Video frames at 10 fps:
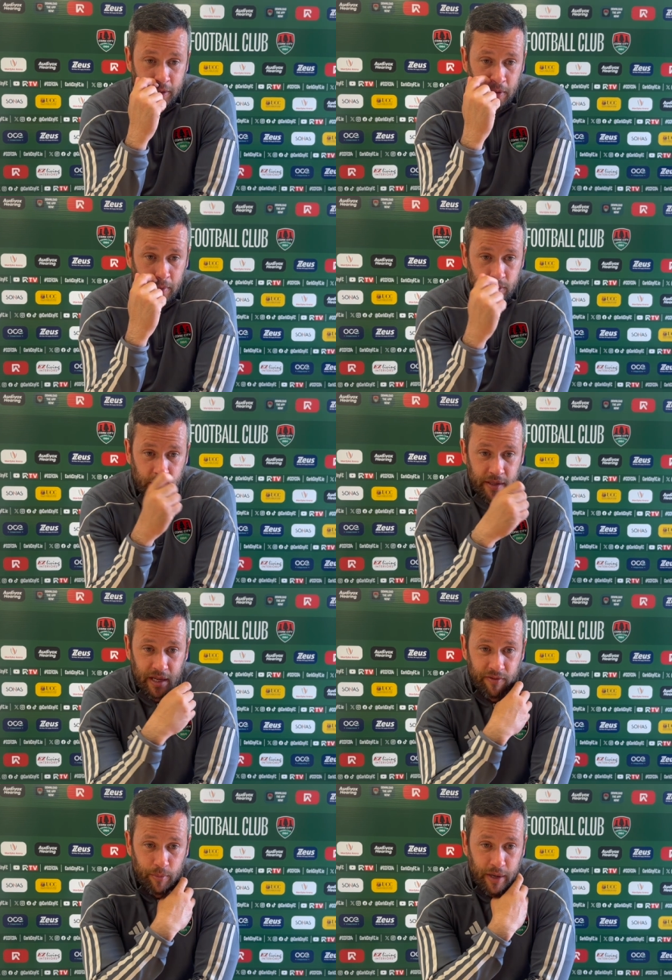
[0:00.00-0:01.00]
So it was great to
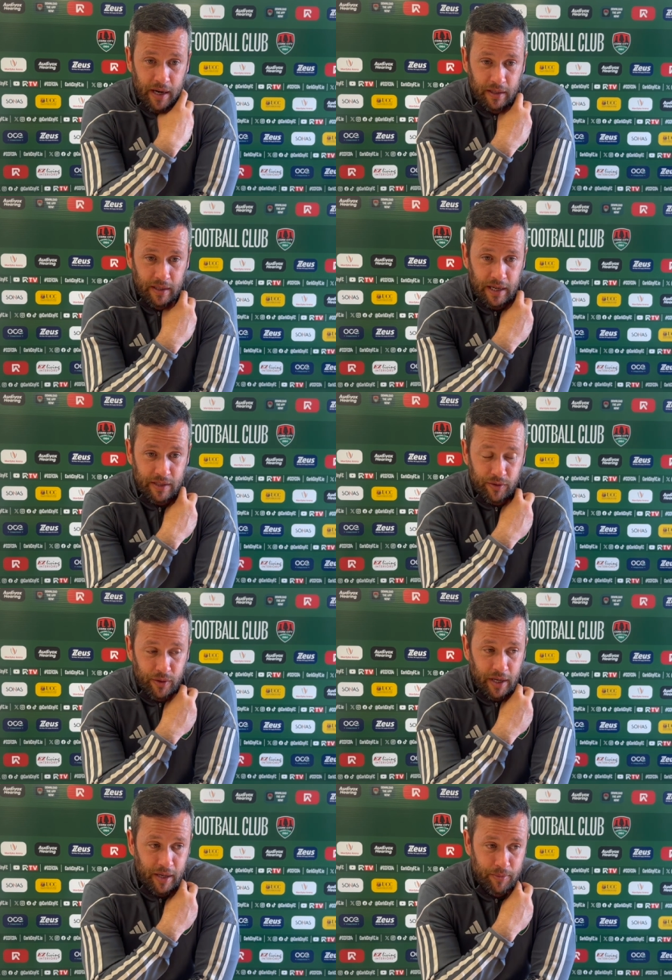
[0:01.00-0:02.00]
have him back in the last few
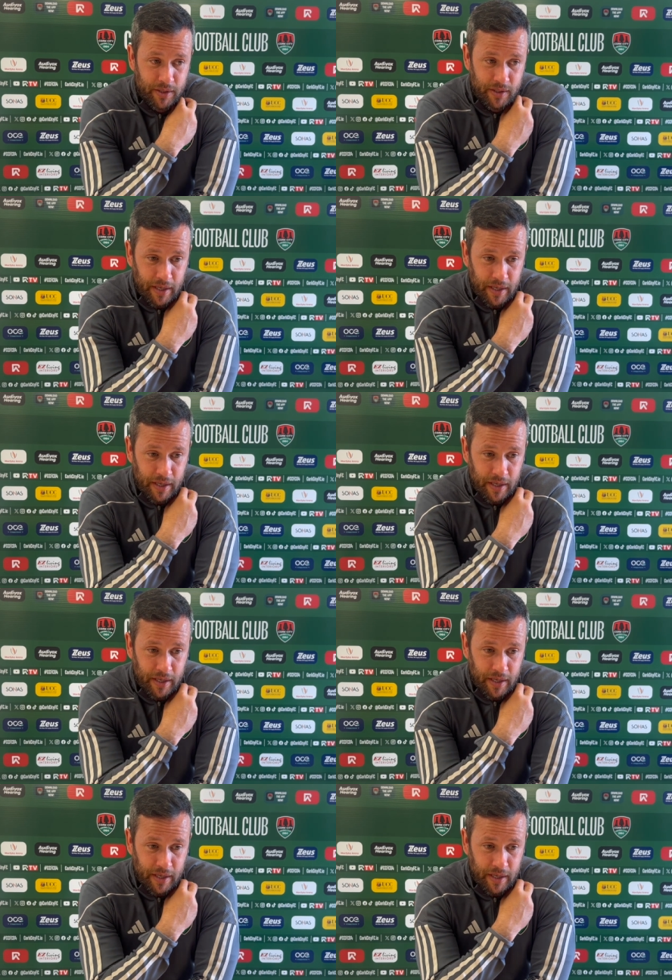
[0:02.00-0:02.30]
games.